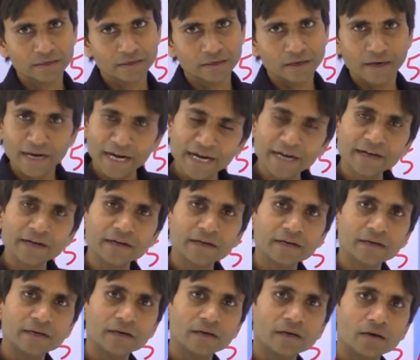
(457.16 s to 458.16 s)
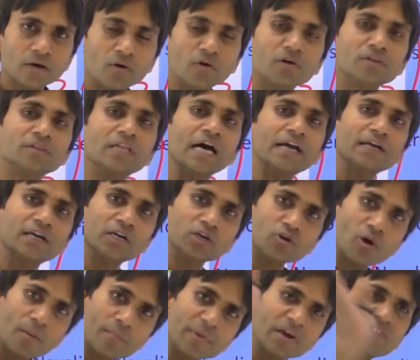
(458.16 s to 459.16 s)
and on the
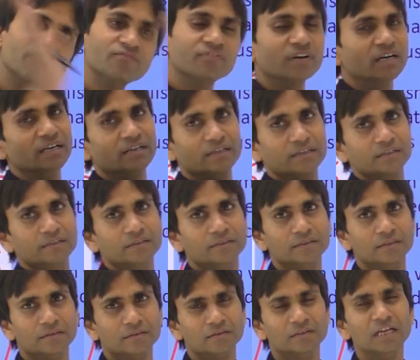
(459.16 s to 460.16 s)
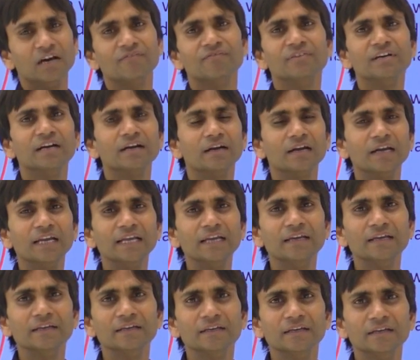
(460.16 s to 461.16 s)
economic front
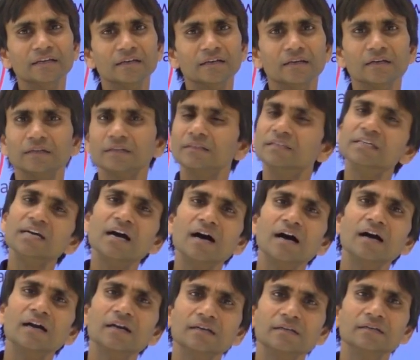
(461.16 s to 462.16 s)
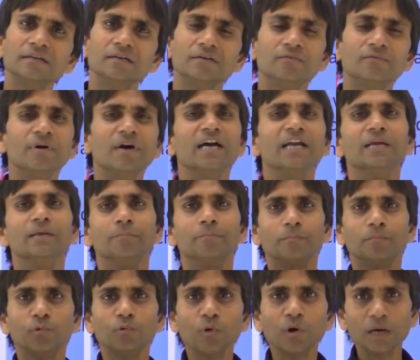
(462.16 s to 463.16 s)
definitely they are very
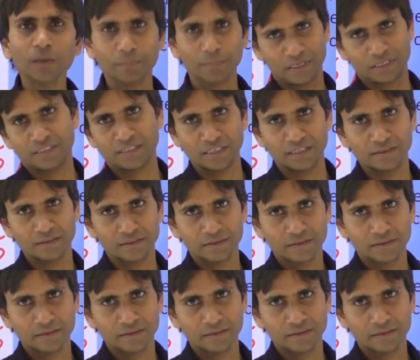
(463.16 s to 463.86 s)
poor person.